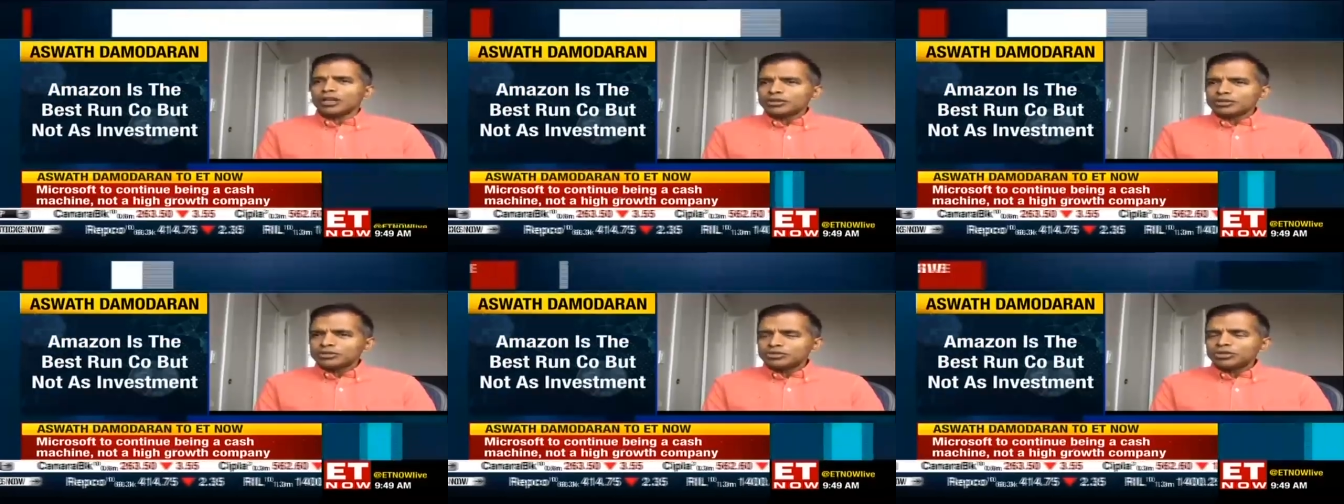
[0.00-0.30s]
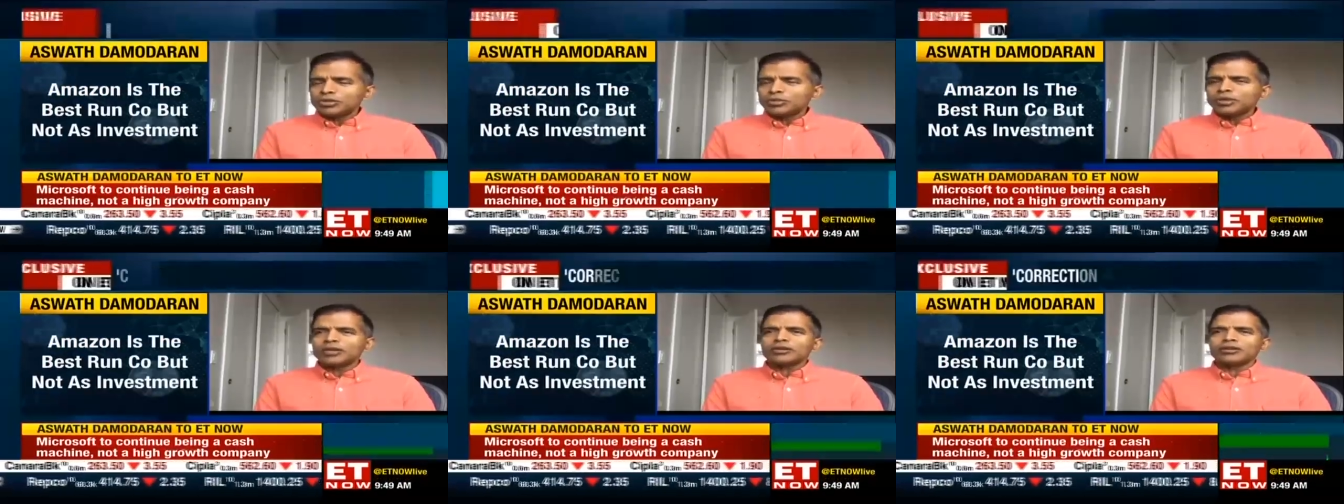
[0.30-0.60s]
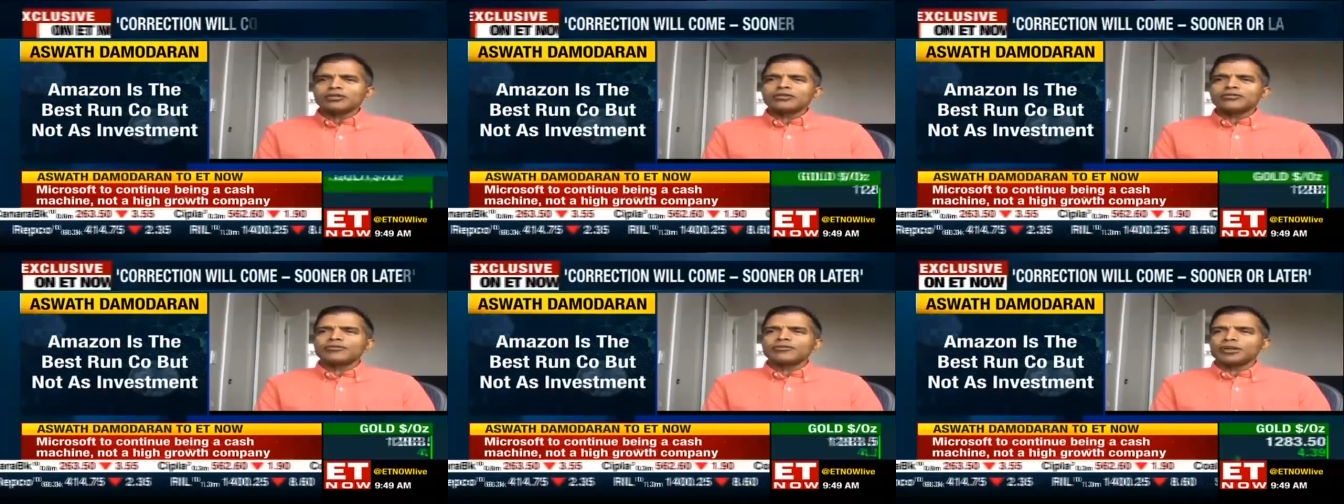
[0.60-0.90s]
you're assuming
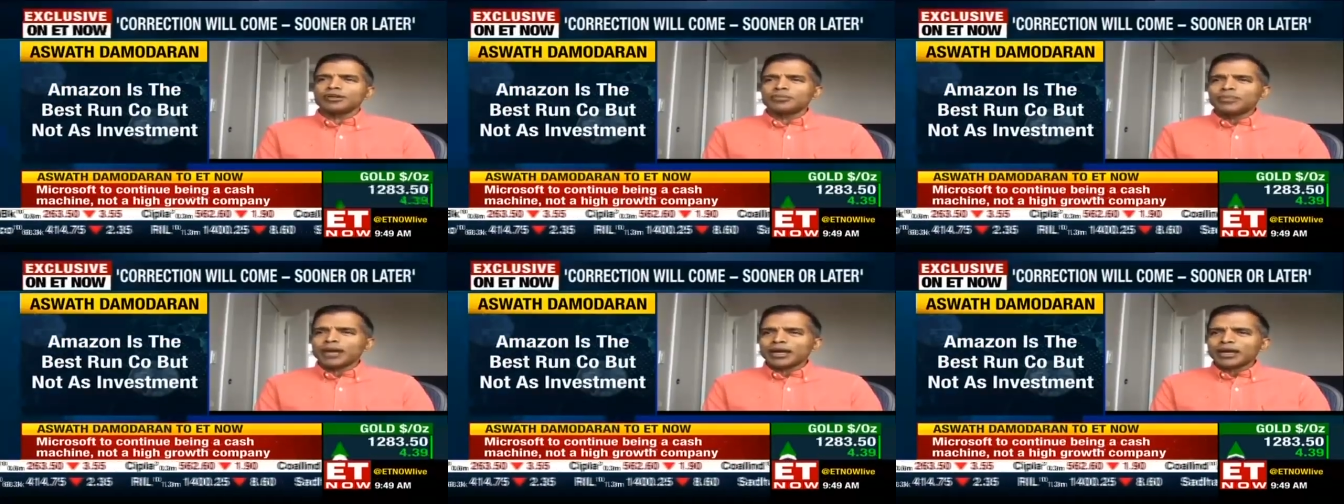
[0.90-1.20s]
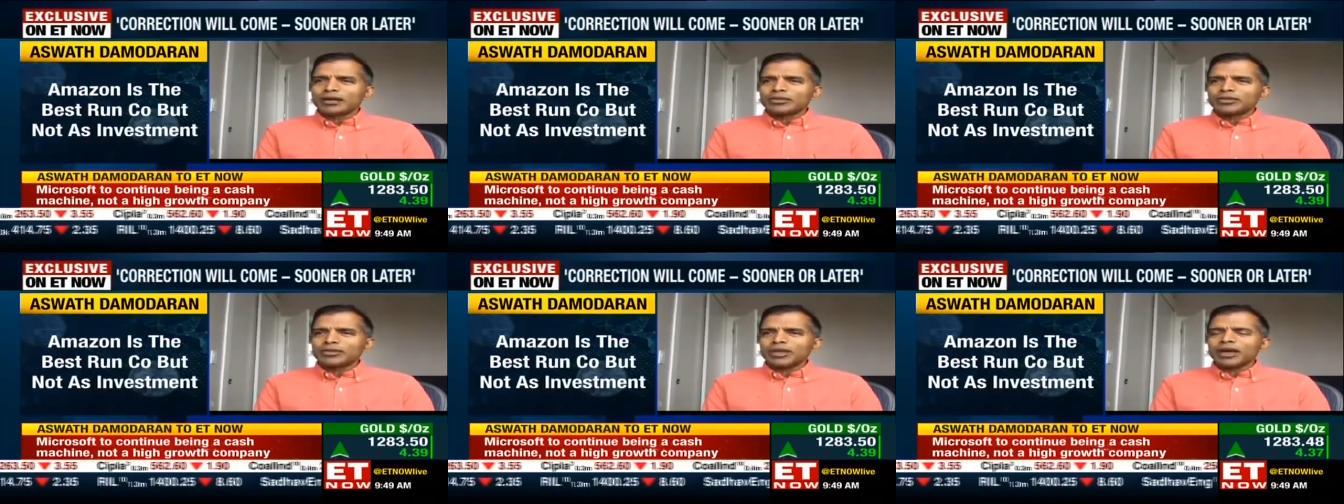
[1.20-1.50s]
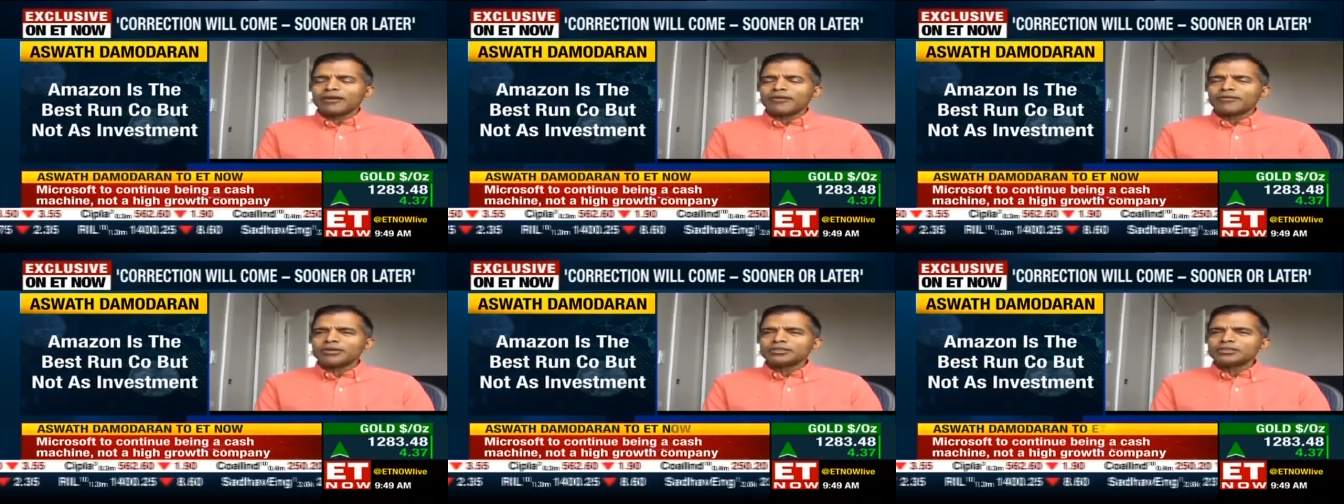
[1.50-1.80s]
it'll revert back to the
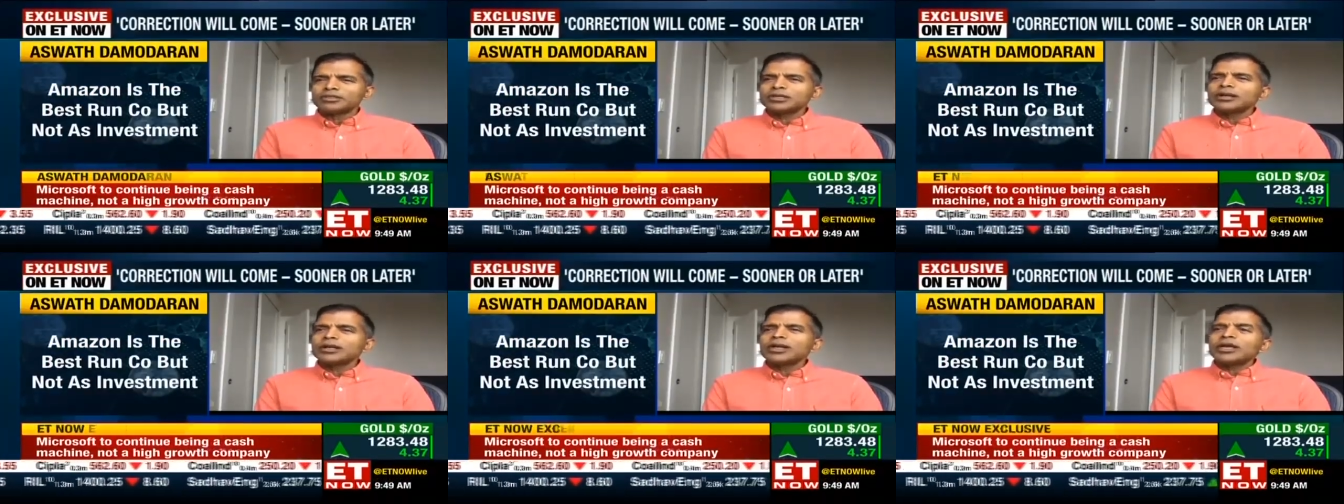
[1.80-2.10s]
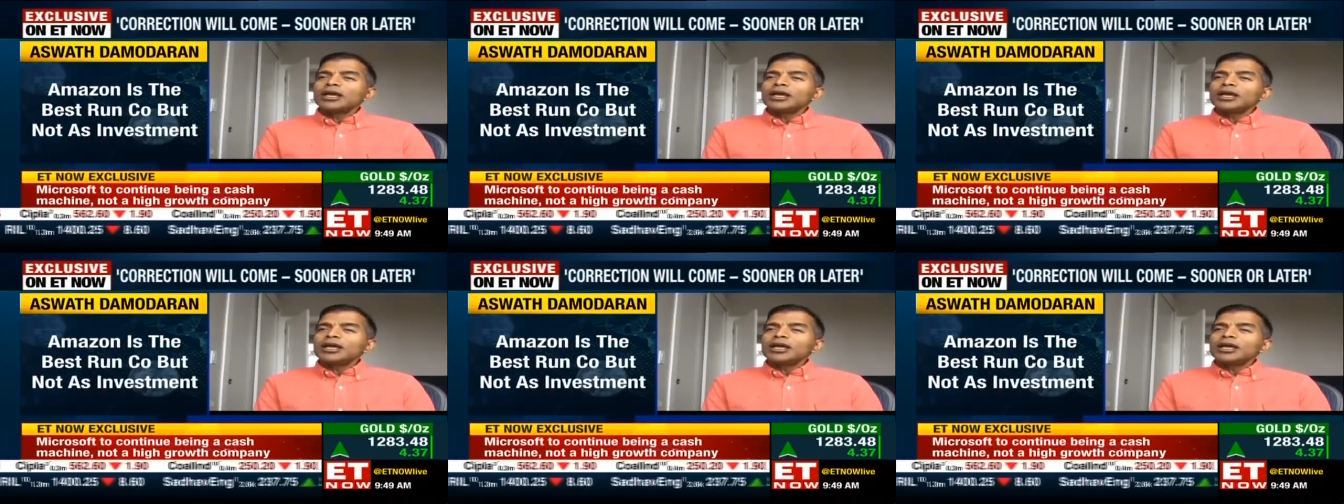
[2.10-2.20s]
average.